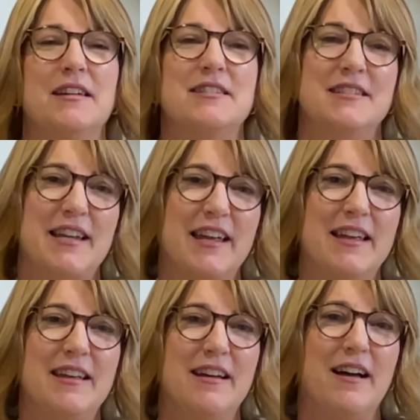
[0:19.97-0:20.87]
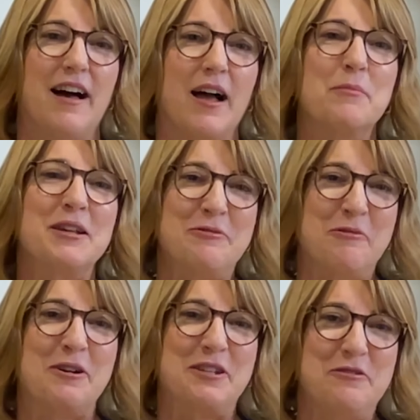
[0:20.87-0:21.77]
Today, I'm going to
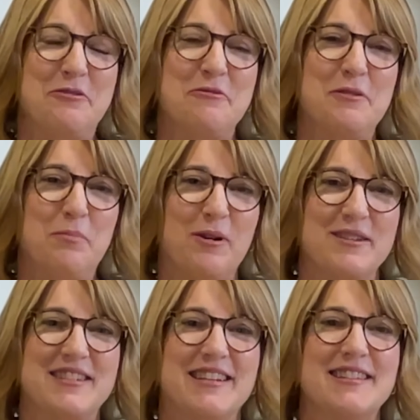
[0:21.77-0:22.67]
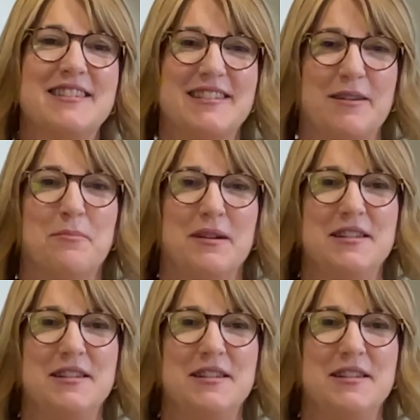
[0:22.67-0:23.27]
walk you through the process step by